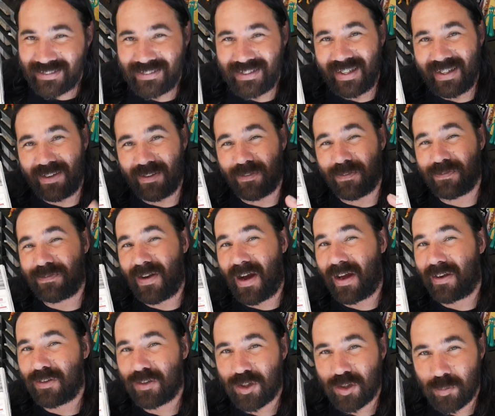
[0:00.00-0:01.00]
Say your
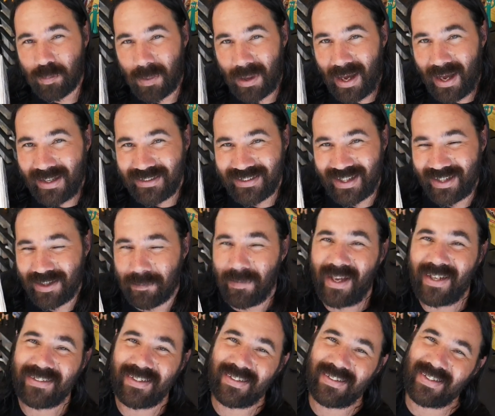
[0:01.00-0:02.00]
final goodbyes that he
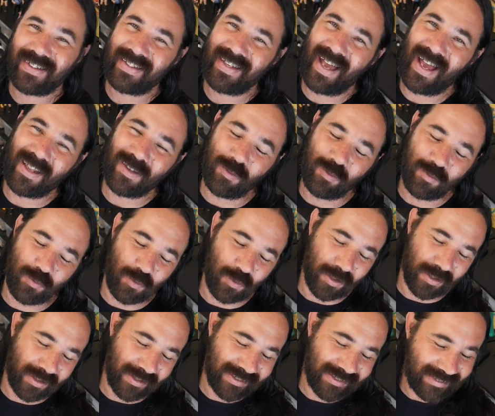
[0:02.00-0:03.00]
makes it to
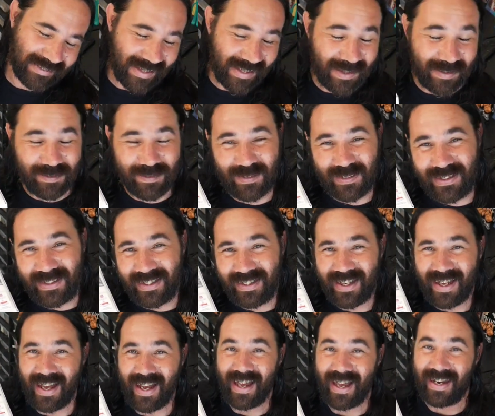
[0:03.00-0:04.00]
California safely.
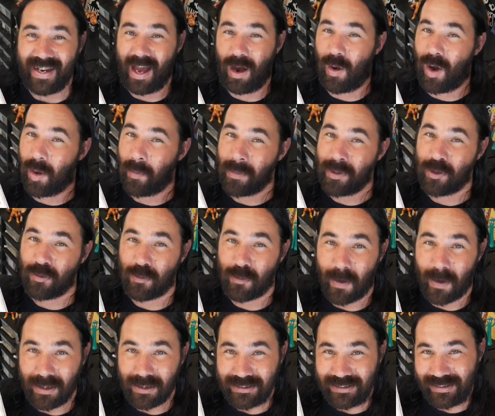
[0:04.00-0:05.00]
Now I'm gonna
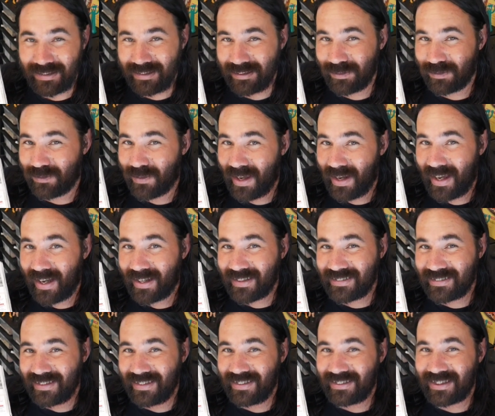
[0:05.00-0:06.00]
rush because
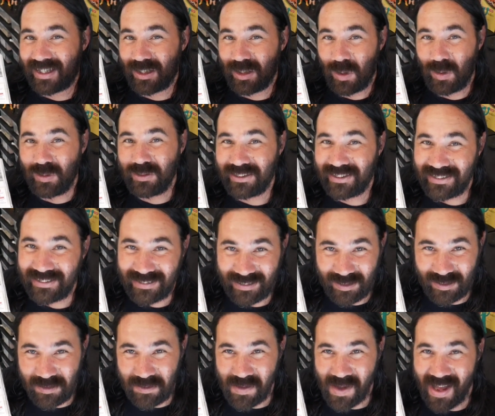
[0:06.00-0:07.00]
FedEx is closing
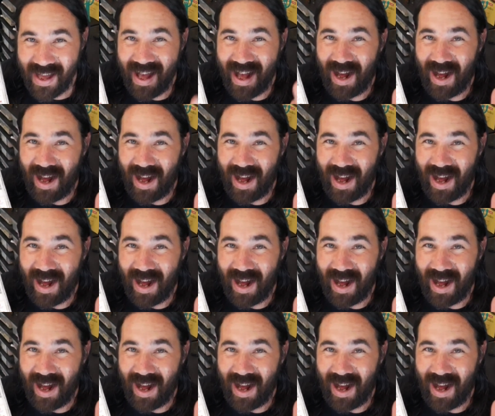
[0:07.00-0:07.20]
soon.